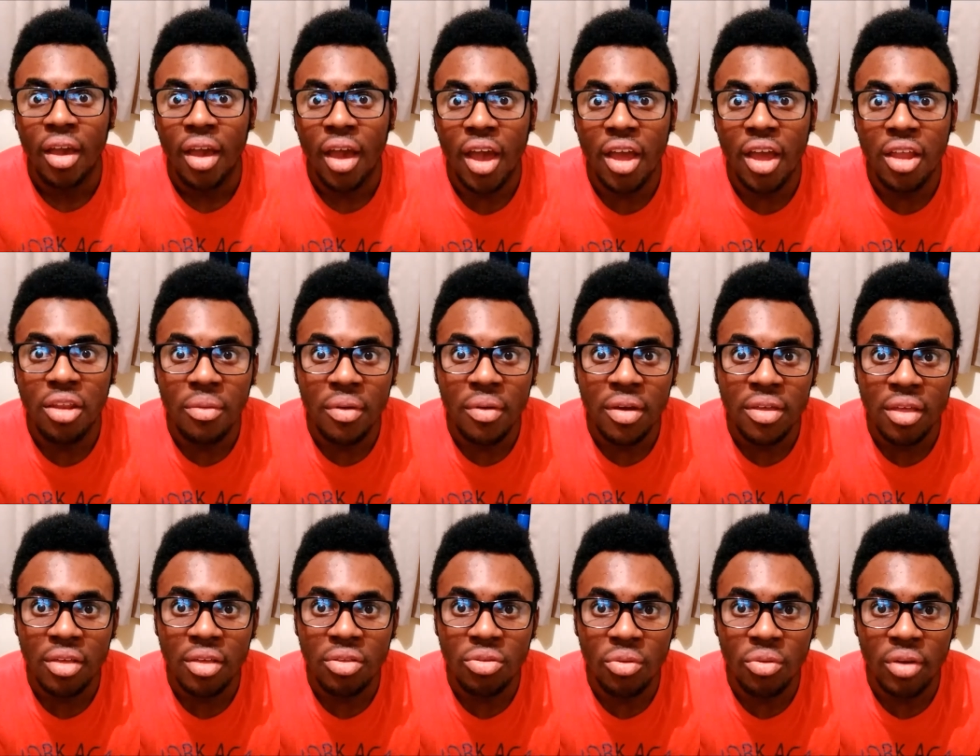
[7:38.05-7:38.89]
Anyway,
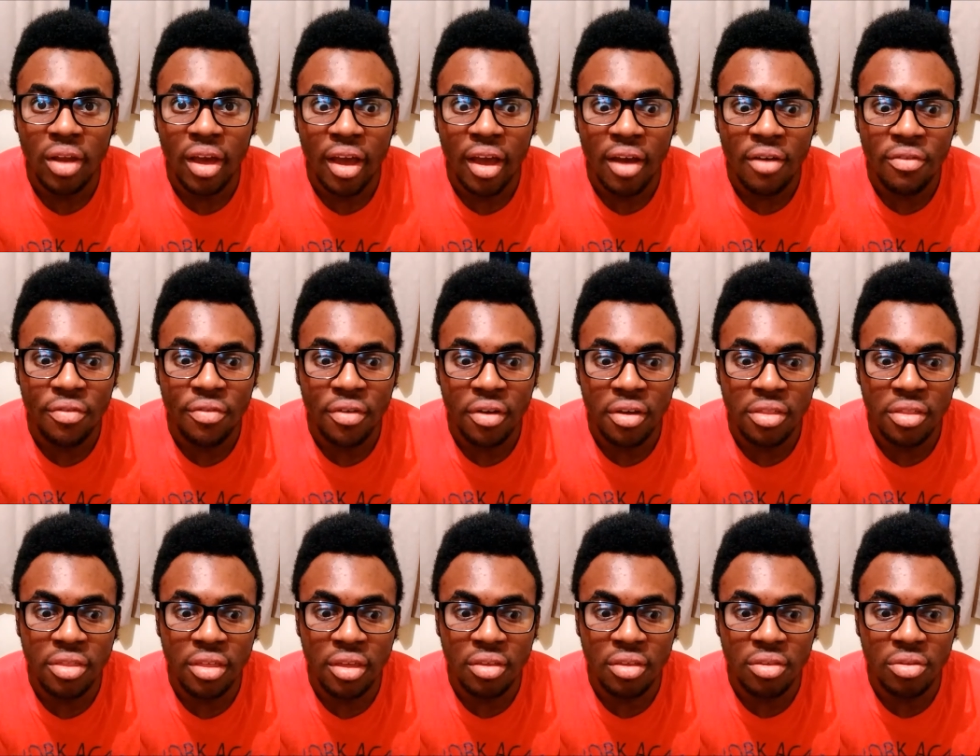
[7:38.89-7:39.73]
that's all I have for
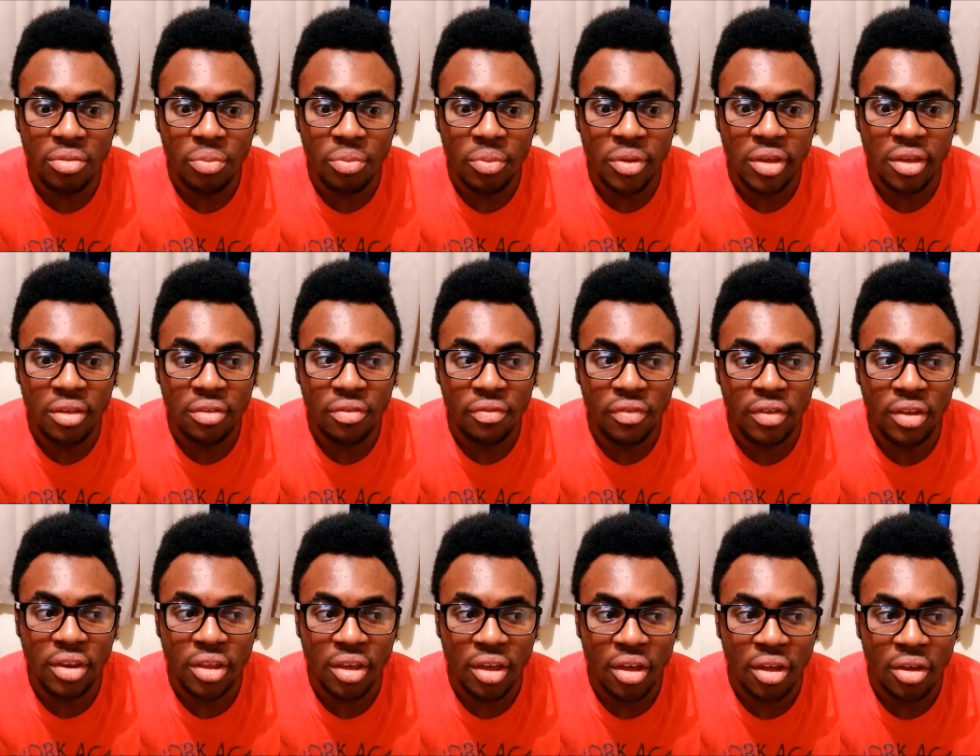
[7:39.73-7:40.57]
this week's
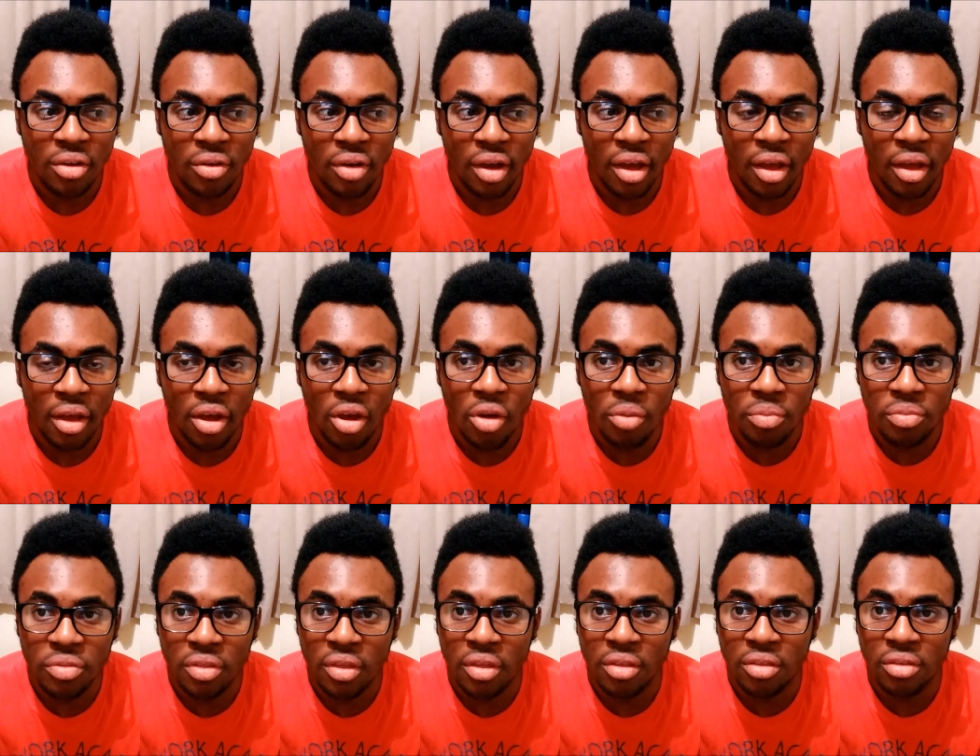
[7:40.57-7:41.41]
video. I hope
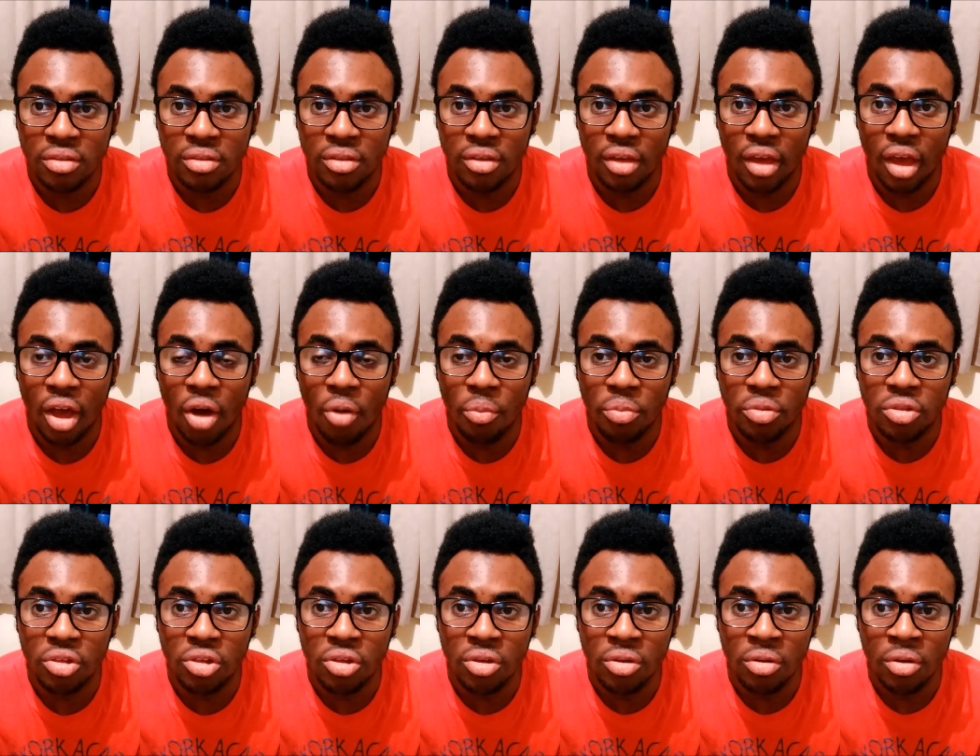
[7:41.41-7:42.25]
this
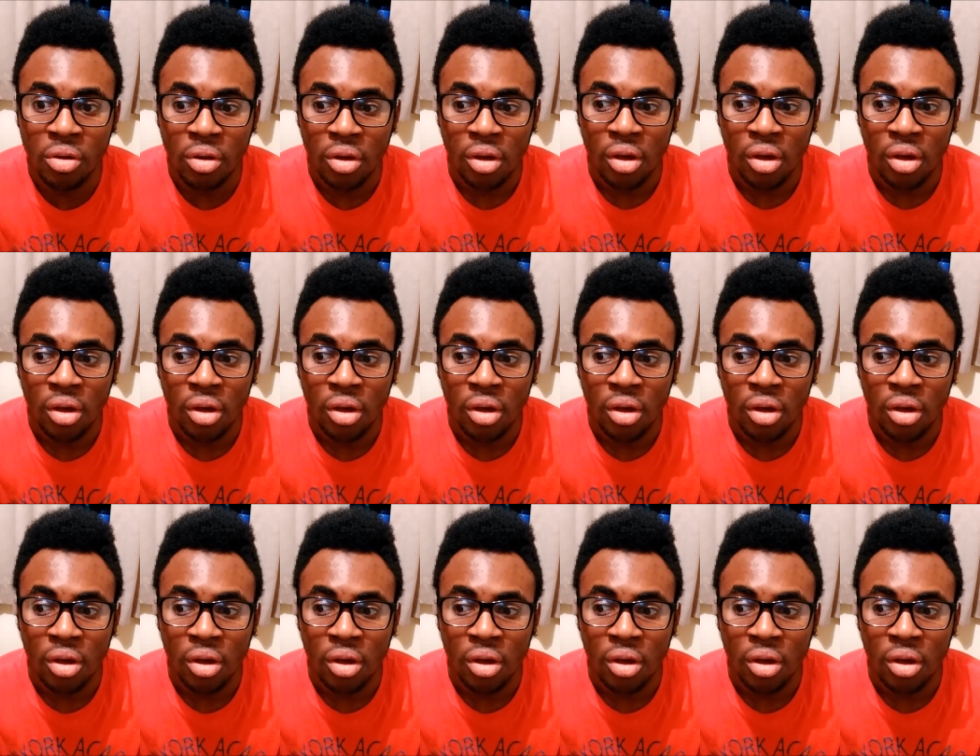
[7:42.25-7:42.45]
helped you.